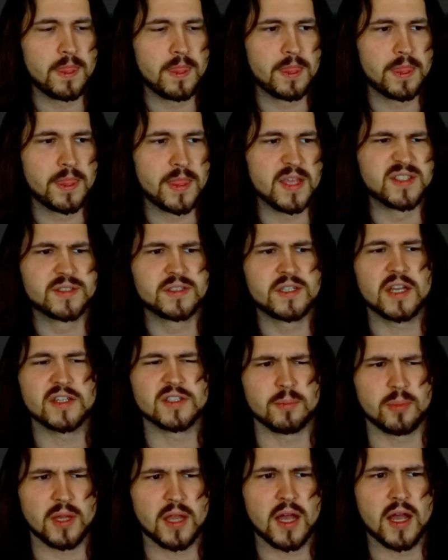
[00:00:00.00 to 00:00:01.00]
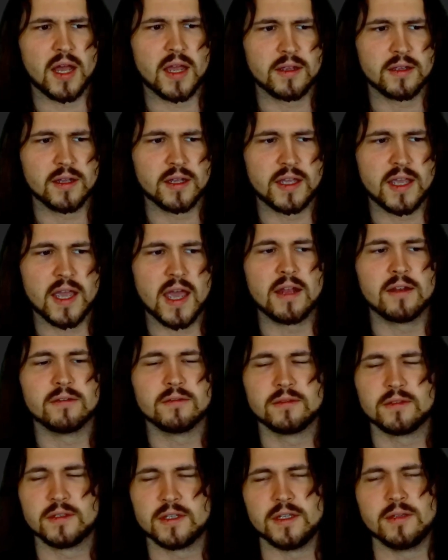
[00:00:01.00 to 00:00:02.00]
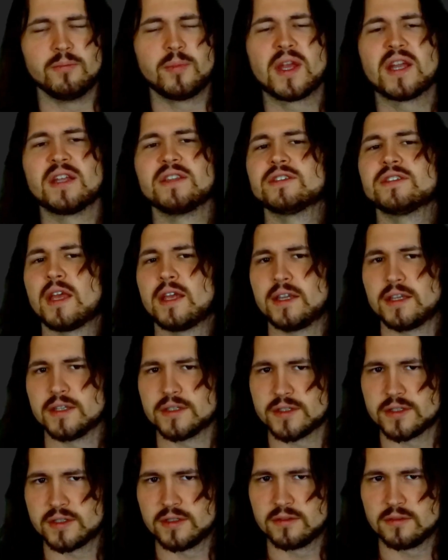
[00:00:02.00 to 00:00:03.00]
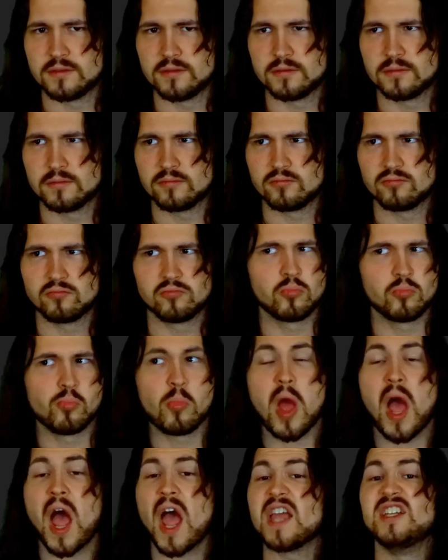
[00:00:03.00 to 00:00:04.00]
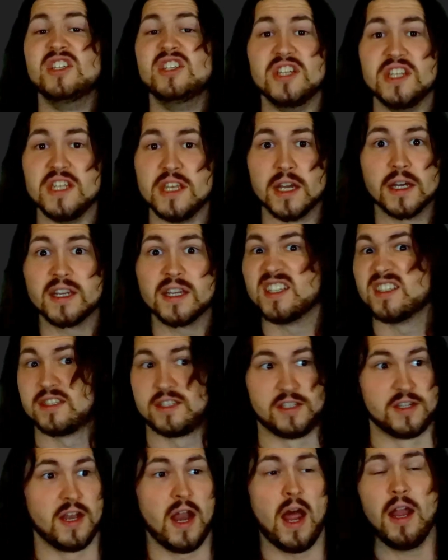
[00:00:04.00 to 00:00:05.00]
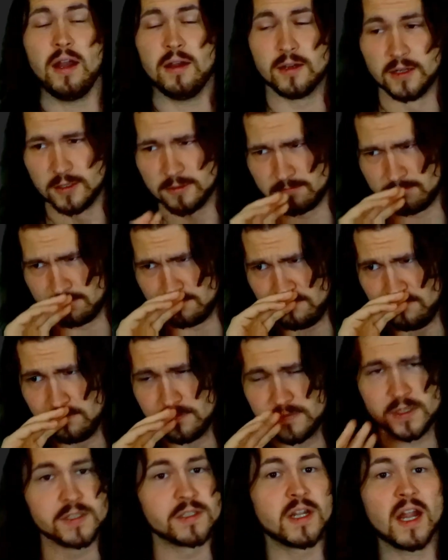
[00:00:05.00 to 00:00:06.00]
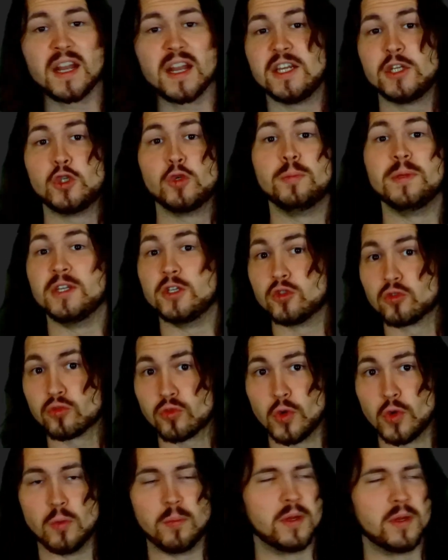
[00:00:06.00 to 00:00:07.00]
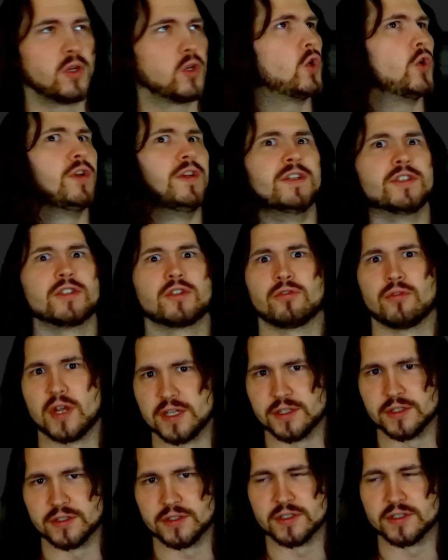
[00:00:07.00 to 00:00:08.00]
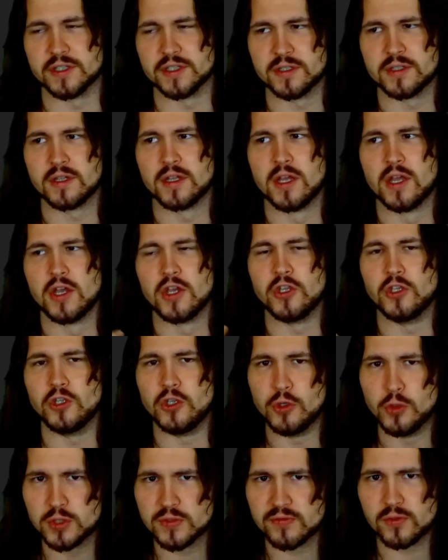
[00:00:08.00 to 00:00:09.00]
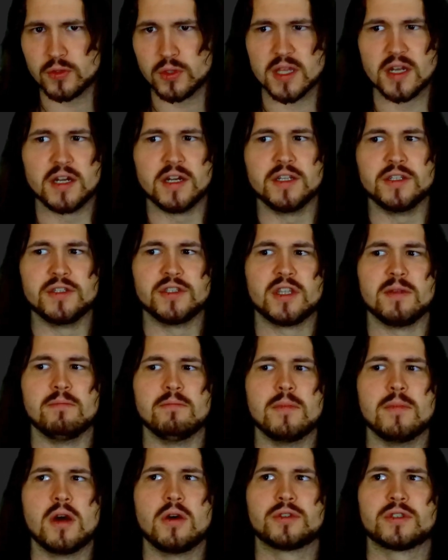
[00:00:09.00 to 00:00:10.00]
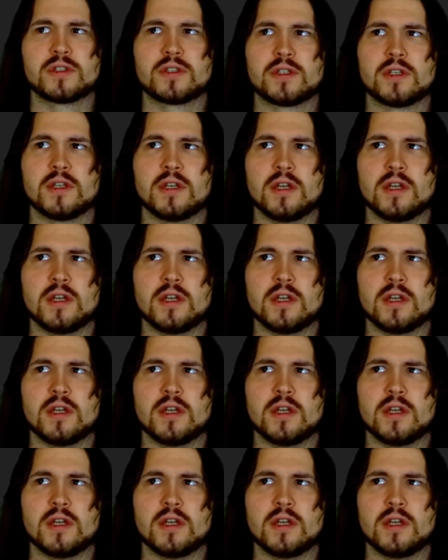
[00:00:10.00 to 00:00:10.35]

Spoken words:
This does apply, again, the panpsychist idea. Does not need to be true, but goodness gracious, is it useful, and it is the most